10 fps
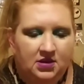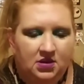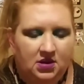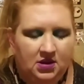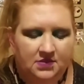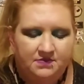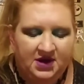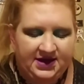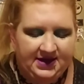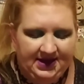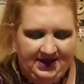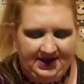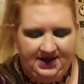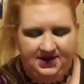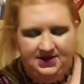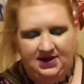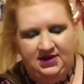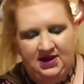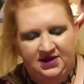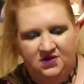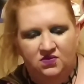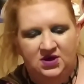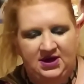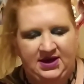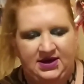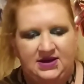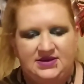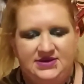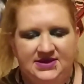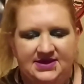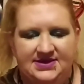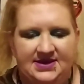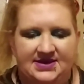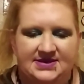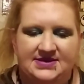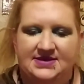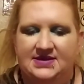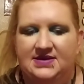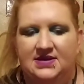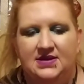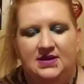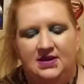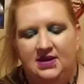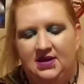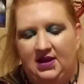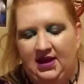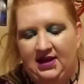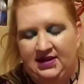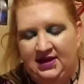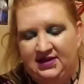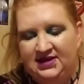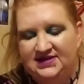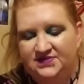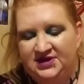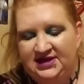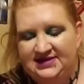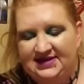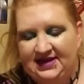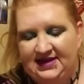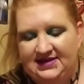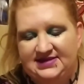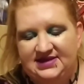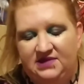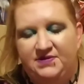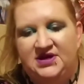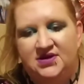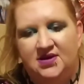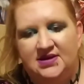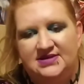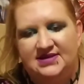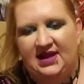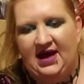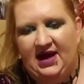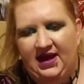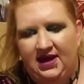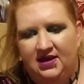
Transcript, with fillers: Oh my god, another one. Jesus. And then this one is uh, Sleeping Dogs Lie.